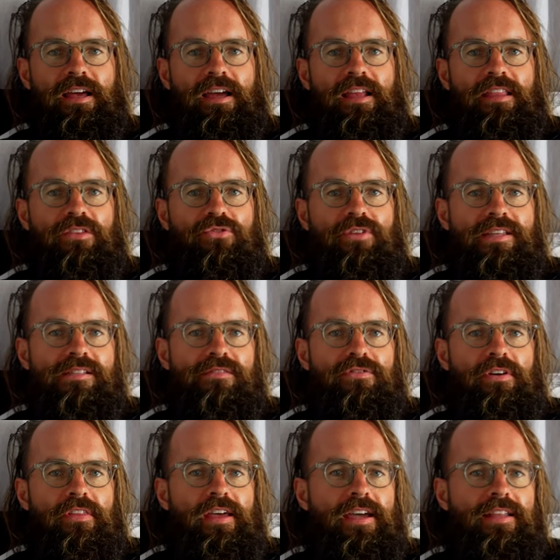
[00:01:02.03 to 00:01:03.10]
And the reason
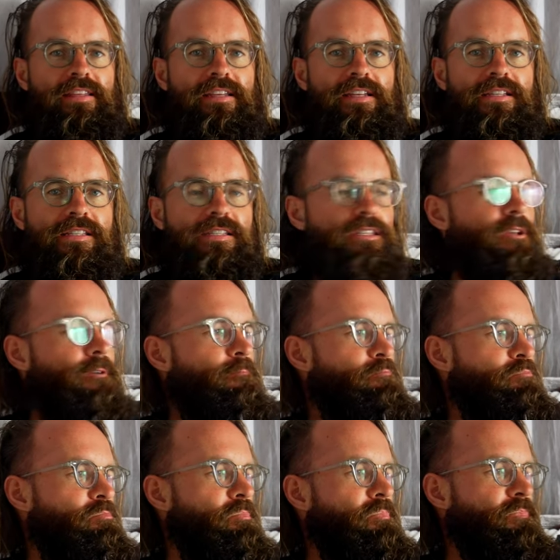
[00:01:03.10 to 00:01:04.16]
for that is
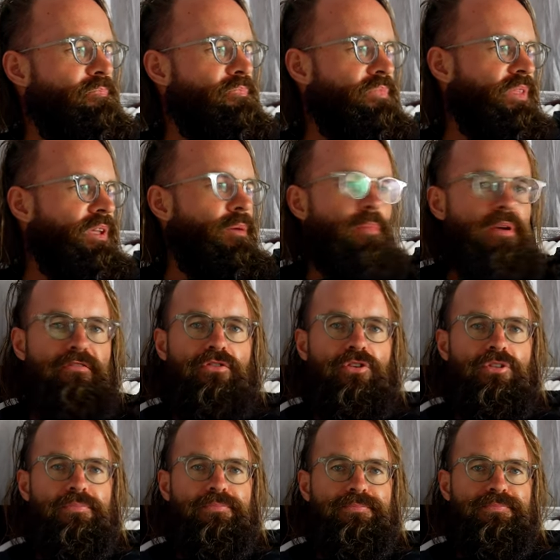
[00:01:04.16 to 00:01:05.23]
my foot.